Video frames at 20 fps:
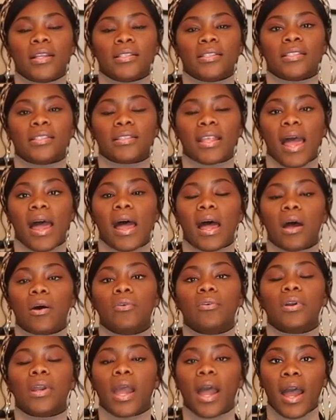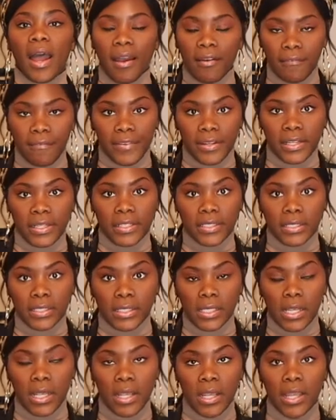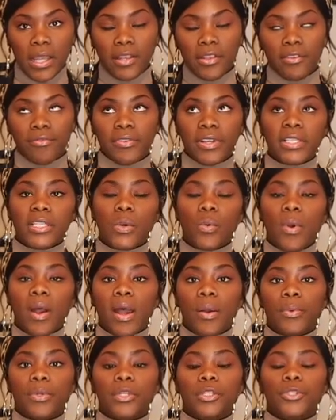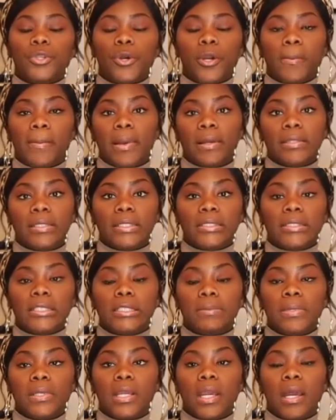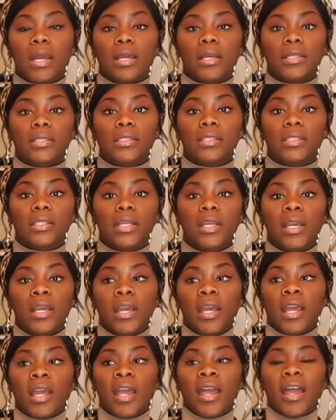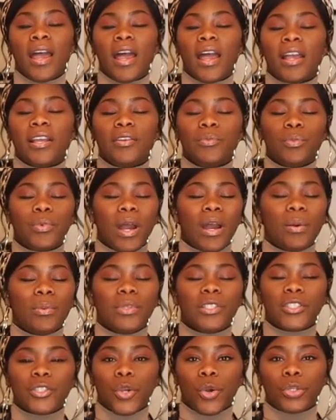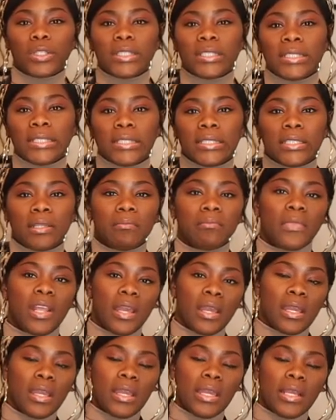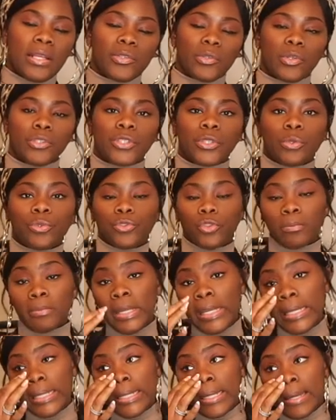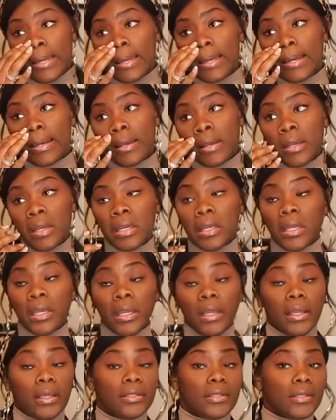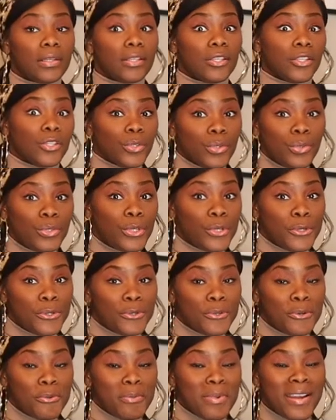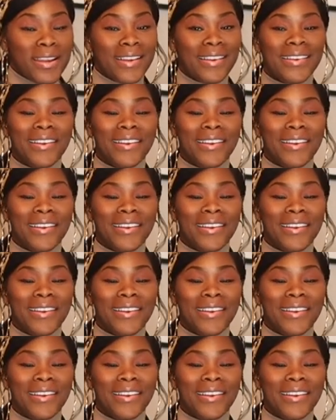style confidence, and the reason why I want to talk about this is because I, I was noticing some things on social media, YouTube,